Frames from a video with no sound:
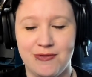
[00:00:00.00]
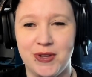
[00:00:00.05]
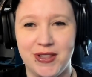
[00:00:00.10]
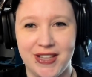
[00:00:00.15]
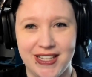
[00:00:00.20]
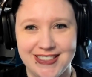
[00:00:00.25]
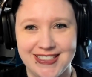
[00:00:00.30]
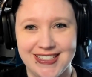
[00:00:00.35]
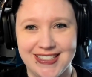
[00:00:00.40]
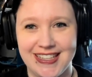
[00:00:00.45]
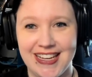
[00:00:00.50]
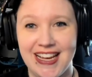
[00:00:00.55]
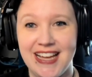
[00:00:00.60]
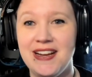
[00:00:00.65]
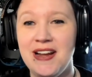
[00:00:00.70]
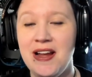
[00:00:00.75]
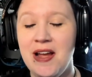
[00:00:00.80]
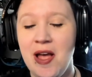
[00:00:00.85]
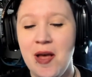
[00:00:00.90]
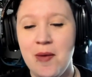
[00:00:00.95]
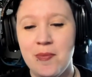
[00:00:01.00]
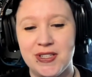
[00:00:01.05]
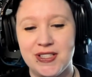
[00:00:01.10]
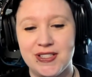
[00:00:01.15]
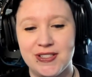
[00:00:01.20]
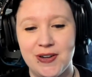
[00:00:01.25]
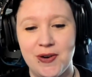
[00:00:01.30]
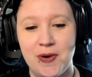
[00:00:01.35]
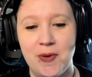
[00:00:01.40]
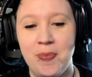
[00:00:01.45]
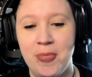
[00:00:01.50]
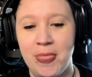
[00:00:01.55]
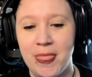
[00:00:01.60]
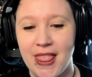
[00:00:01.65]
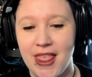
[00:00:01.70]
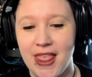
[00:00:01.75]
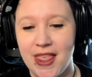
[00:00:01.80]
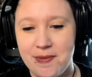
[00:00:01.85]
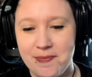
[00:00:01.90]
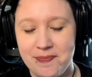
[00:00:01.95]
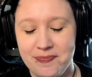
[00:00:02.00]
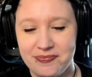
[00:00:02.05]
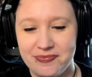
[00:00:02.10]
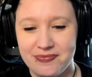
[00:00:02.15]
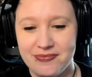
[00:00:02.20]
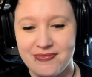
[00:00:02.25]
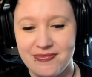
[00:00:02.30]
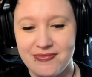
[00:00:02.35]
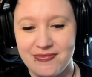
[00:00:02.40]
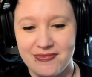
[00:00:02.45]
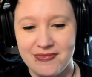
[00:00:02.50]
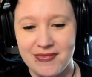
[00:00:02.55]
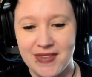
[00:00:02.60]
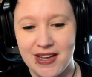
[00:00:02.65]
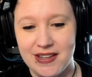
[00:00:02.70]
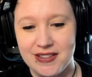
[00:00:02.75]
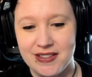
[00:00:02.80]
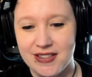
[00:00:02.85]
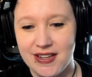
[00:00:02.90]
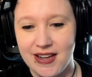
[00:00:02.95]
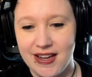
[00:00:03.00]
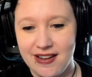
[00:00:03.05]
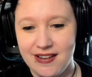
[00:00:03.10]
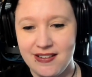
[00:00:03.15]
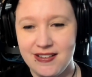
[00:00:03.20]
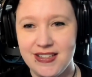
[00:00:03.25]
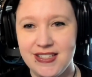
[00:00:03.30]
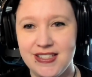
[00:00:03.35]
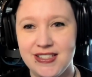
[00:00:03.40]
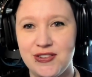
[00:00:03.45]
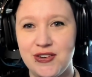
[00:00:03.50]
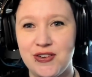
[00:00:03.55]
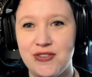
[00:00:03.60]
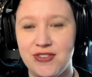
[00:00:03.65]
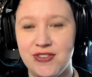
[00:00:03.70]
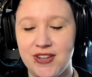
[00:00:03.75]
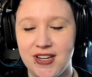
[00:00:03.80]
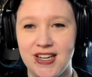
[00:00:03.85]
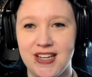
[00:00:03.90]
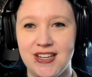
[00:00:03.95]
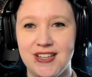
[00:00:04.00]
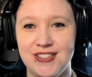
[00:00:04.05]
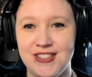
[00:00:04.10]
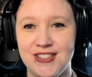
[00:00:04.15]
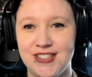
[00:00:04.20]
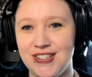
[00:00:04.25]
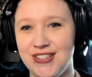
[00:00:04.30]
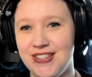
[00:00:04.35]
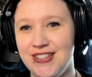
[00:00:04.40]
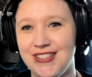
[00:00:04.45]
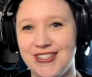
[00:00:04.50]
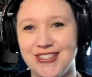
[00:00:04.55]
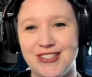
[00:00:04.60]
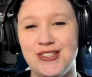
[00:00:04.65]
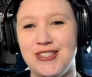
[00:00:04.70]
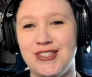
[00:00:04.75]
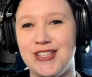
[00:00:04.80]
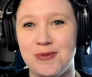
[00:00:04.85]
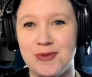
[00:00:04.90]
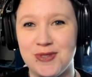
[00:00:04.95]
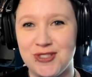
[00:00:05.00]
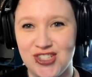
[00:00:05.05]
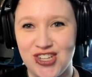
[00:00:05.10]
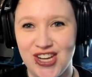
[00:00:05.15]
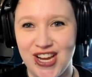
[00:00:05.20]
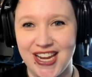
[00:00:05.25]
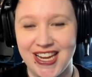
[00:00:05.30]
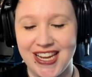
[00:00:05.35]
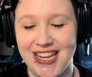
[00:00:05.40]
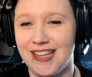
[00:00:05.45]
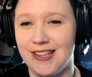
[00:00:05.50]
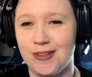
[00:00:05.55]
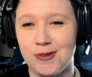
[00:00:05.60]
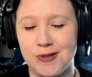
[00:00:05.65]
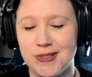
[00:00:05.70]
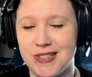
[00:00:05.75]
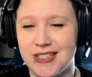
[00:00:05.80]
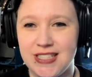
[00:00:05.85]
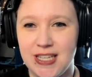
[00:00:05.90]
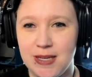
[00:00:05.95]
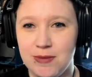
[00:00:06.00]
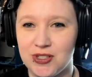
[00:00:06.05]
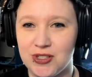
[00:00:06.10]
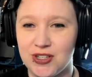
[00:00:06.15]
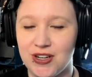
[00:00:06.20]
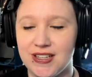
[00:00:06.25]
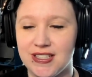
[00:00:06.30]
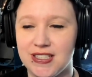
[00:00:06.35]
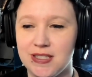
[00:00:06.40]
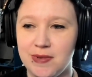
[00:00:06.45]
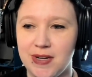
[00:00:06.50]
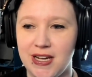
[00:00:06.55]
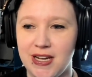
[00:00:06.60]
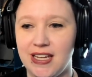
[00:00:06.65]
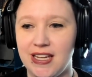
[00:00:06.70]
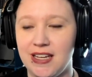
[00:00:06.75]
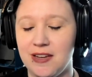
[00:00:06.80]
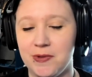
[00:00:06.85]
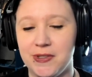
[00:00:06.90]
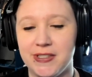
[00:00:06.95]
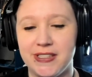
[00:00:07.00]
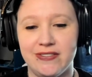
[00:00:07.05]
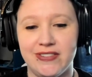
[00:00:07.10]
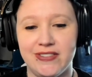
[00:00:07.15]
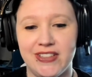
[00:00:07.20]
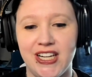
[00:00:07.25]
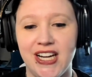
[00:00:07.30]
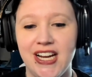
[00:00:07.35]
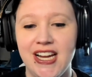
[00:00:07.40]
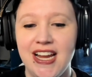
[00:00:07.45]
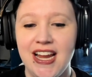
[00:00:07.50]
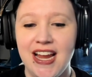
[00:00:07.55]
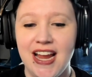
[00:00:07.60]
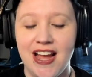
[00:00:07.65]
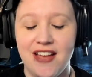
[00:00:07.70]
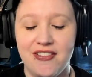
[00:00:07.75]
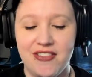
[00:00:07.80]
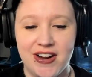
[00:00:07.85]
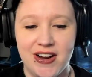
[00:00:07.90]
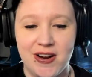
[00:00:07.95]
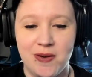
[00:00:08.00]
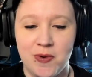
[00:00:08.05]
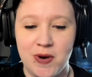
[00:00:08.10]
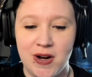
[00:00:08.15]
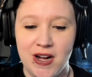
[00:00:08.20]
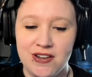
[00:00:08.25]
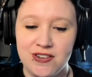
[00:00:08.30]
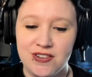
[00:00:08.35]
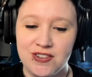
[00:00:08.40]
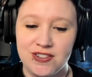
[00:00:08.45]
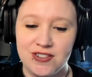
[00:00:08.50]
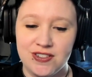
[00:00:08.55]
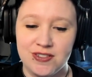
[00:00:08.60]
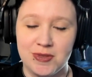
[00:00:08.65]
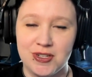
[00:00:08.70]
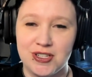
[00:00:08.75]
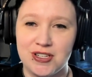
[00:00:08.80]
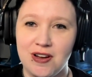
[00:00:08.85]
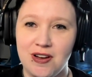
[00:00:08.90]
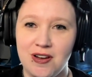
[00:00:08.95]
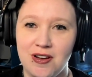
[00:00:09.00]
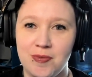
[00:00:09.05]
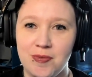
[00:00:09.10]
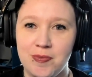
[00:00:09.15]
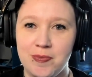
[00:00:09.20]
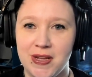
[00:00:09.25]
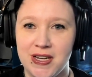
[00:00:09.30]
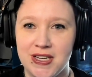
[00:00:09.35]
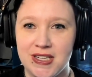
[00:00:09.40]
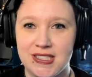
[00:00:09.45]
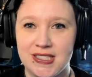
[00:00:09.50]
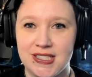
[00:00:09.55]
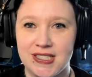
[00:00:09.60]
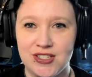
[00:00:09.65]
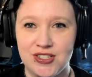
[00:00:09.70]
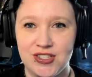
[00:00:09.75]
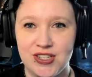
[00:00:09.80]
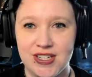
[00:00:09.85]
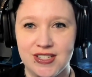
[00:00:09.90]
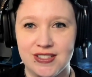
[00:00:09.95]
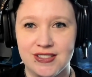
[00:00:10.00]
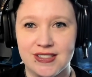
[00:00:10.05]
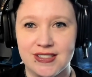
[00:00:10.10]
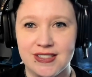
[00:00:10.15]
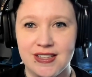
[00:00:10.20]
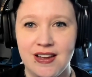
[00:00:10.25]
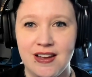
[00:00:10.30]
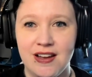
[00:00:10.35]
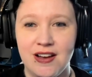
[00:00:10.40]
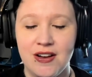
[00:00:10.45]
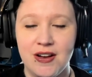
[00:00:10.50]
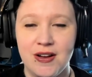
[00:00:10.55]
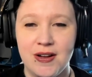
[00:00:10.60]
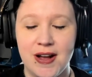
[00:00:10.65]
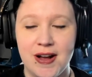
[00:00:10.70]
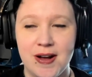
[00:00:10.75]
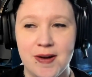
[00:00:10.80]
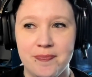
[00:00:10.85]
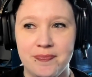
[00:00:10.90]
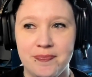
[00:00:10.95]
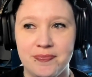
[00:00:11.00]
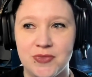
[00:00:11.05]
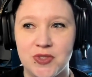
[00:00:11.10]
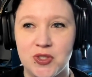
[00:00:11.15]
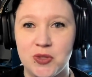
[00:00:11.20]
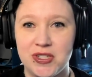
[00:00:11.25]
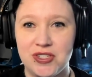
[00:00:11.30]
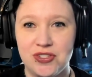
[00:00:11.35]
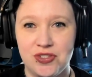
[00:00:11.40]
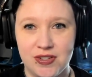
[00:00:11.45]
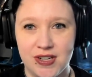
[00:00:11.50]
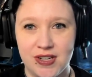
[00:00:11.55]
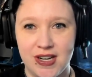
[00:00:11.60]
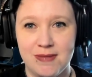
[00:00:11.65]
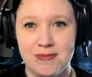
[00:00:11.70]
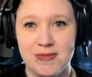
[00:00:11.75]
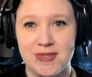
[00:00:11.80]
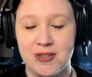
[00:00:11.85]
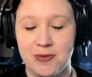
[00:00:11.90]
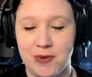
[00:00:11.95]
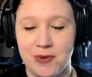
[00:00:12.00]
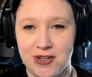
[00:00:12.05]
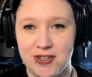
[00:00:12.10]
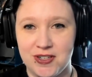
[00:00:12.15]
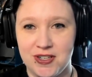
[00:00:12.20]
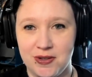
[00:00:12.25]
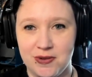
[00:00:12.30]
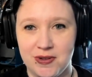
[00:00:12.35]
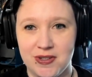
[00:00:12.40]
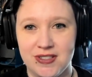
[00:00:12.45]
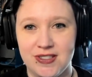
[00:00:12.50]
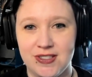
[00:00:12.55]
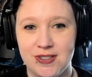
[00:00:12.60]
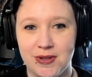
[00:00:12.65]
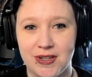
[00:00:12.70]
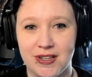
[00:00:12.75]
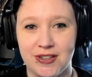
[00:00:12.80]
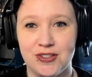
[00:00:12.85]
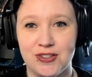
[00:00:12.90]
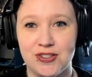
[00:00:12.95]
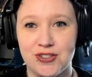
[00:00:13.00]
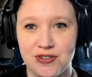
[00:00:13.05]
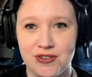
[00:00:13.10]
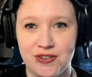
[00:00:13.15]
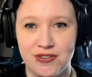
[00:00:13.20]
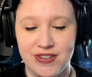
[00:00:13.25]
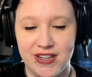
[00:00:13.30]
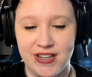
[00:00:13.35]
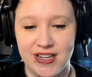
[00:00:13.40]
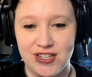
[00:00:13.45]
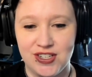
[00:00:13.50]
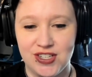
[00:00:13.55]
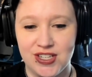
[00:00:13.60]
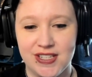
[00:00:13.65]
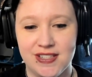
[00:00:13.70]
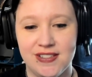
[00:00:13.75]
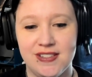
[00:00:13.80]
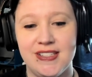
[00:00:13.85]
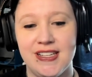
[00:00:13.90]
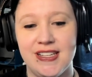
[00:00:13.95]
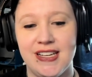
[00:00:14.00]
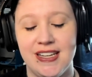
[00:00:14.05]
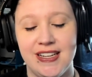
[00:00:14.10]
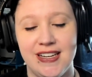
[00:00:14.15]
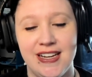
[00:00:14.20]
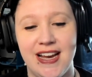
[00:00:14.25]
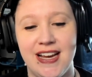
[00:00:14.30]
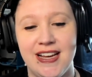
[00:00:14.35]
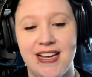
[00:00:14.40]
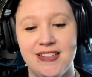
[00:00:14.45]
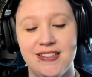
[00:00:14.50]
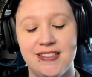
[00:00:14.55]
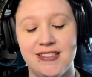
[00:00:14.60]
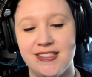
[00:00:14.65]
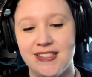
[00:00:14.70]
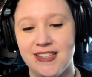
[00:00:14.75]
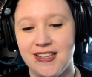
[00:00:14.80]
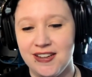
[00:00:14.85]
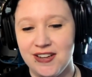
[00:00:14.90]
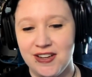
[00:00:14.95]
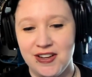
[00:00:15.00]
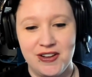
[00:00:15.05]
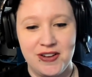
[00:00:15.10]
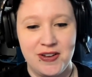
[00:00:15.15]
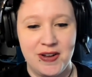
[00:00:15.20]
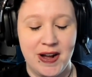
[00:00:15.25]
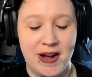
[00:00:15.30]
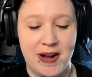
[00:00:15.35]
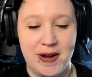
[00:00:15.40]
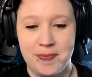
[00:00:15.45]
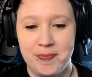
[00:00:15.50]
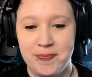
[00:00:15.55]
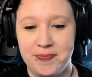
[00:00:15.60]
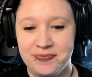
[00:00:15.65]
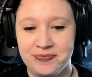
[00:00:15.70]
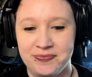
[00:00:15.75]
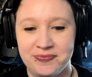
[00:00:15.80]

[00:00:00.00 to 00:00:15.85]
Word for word: relate to that. But so I saw Helen do a finish that she said was janky. It was like taped across the back and whatever. And then I watched Michelle Bendy Stitchy's um, Twitch streams where she was doing her journal finishes and has, um,